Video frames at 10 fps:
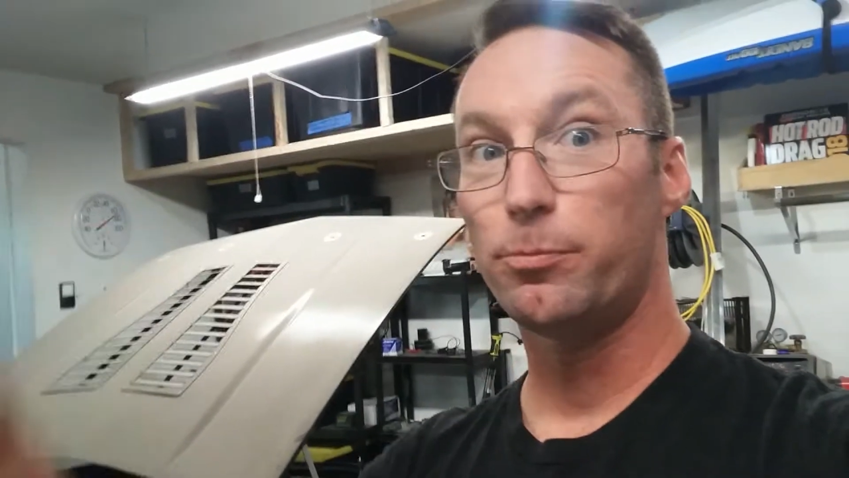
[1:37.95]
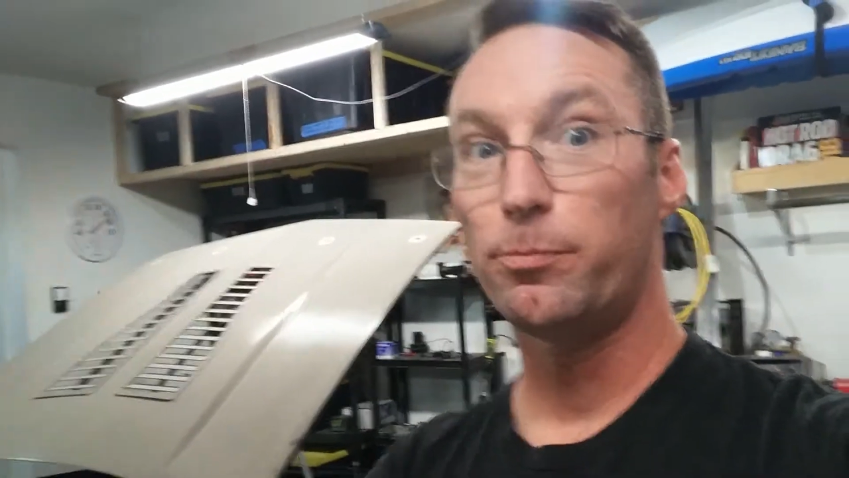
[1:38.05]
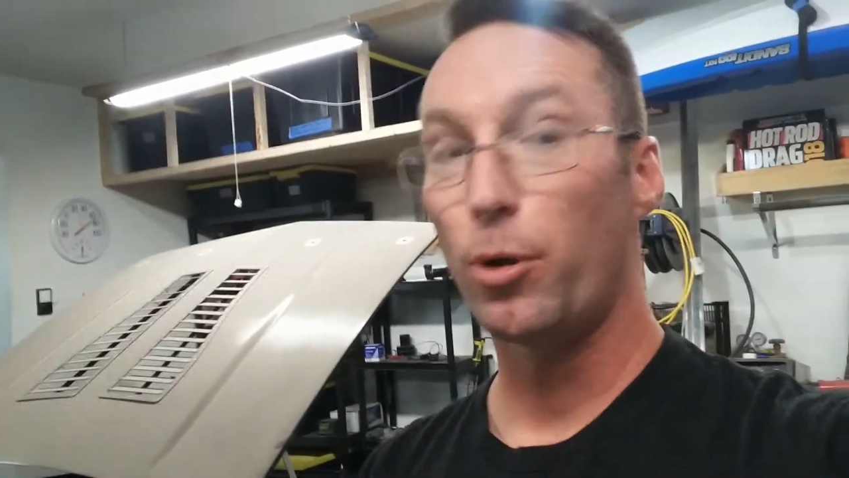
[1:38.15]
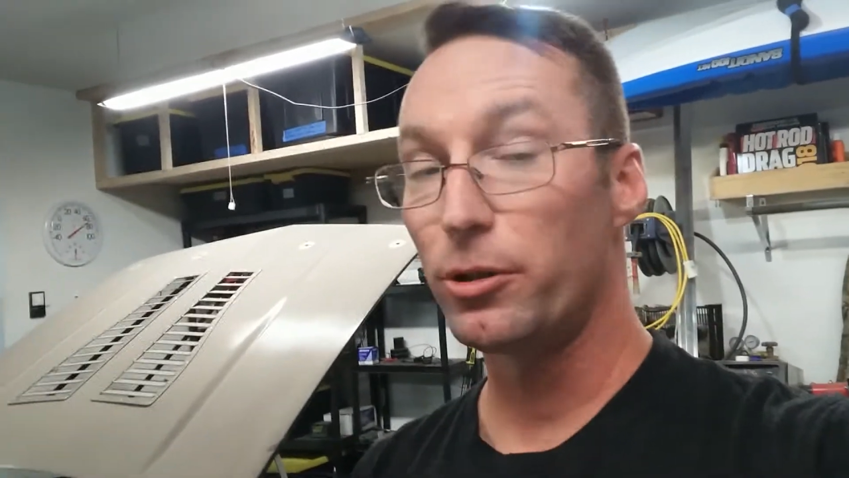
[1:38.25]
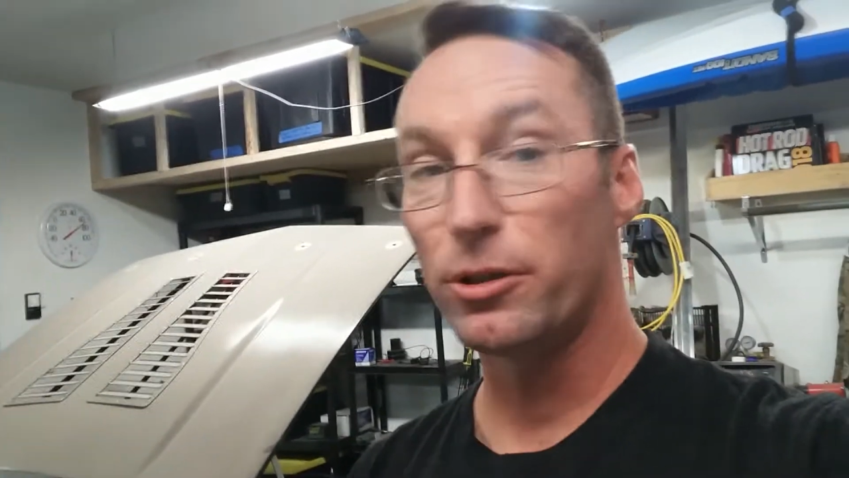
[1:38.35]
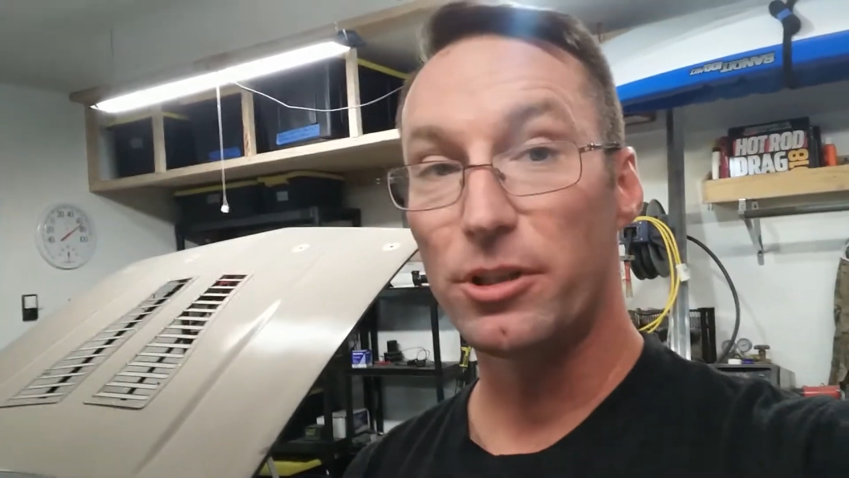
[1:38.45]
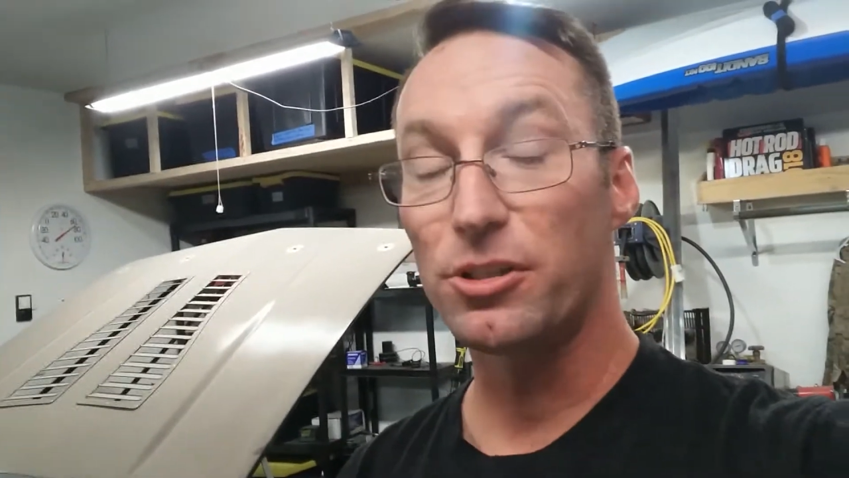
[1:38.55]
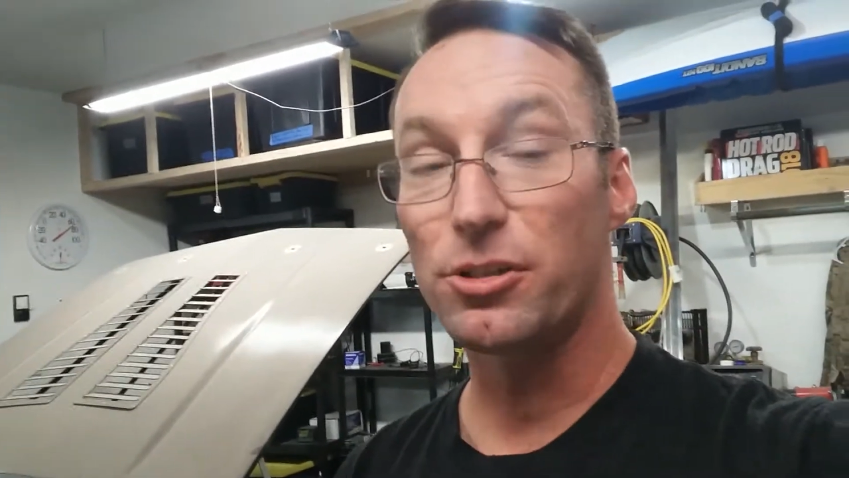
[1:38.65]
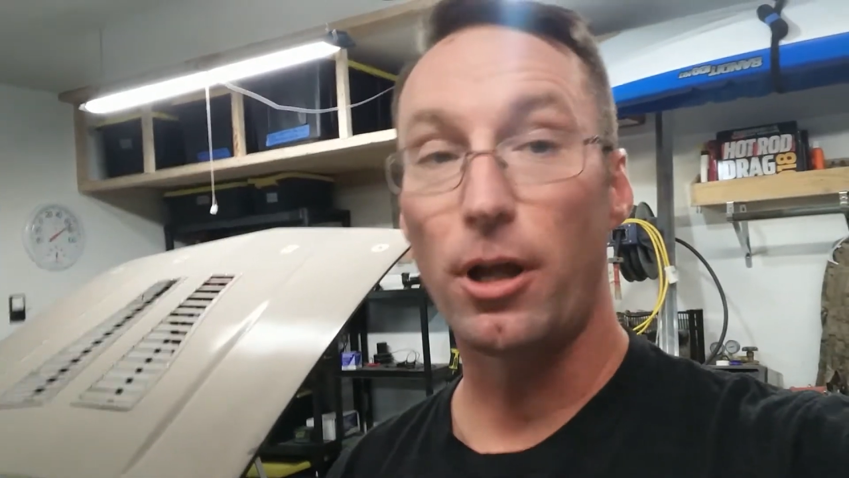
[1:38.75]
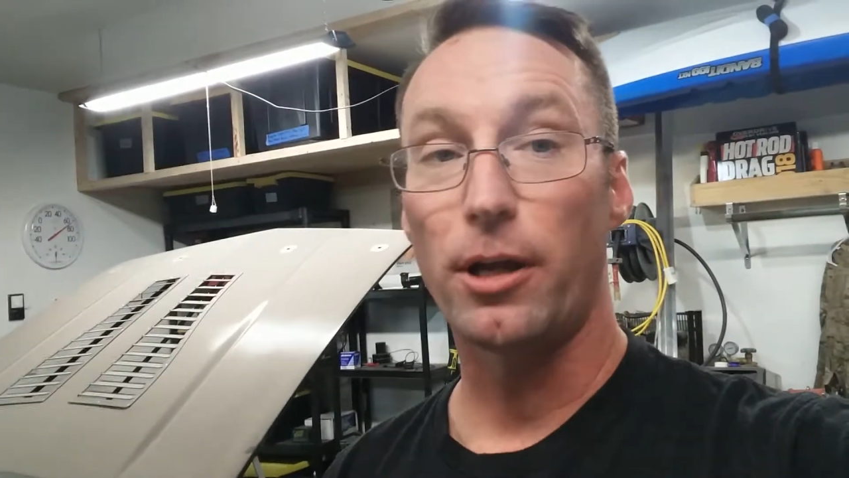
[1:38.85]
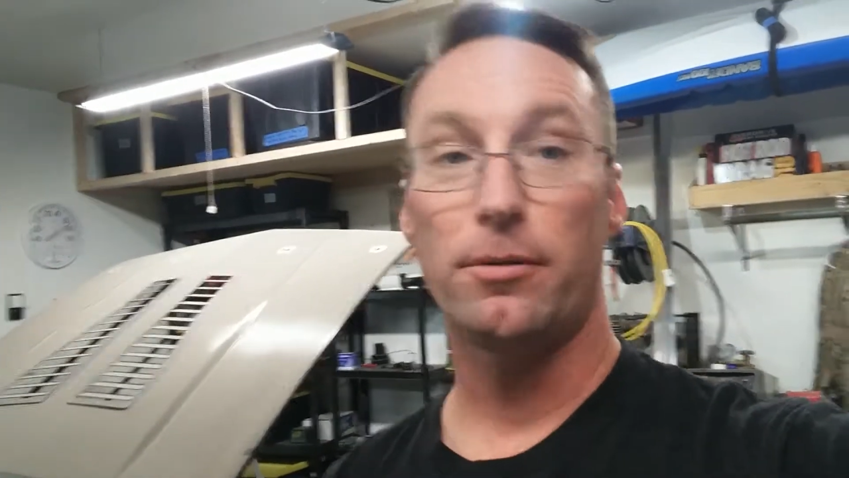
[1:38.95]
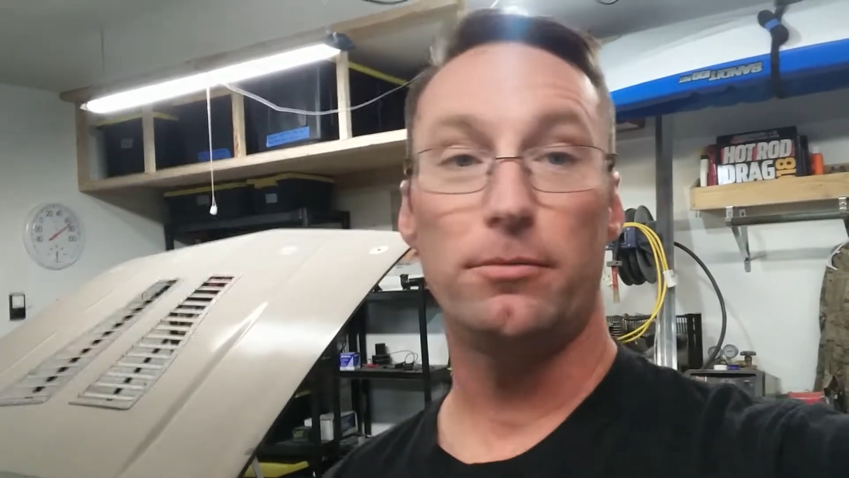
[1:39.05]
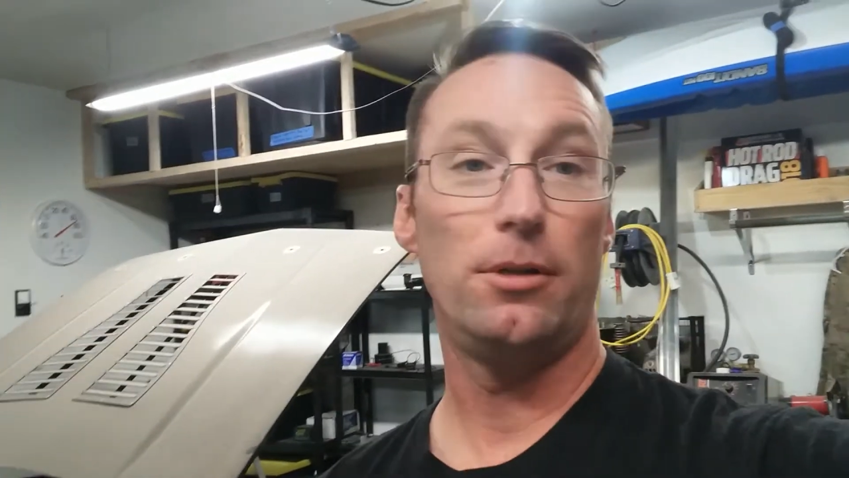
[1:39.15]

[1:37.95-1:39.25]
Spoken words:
putting the dislike